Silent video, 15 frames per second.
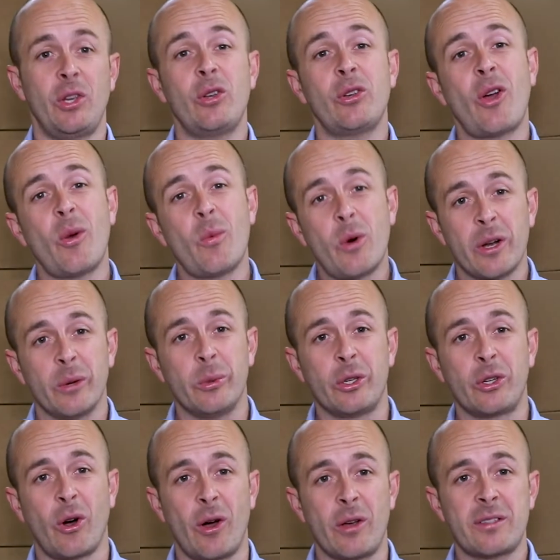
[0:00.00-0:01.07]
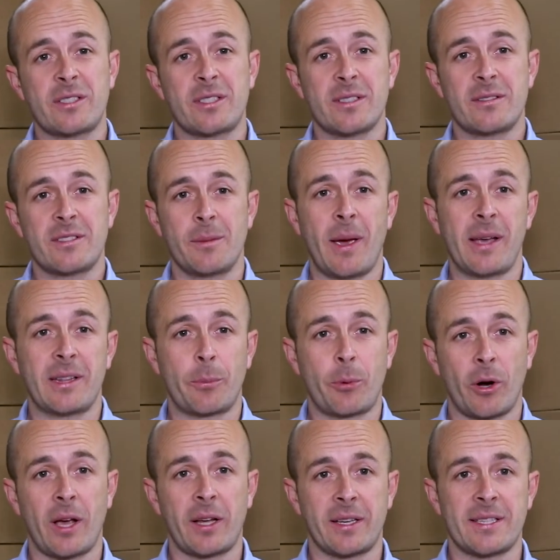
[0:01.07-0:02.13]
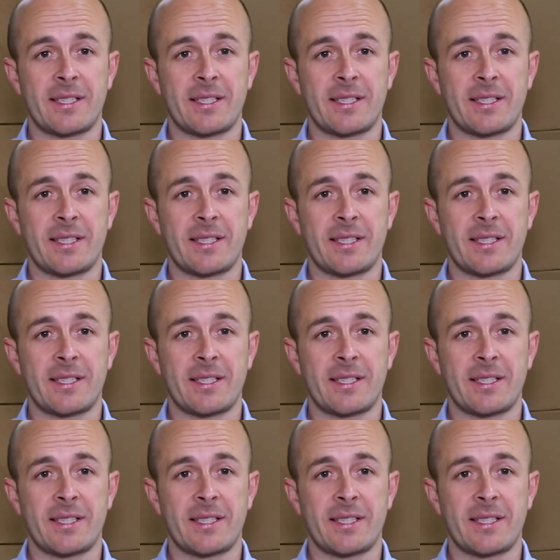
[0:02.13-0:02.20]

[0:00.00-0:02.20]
You know what it would cost to make the product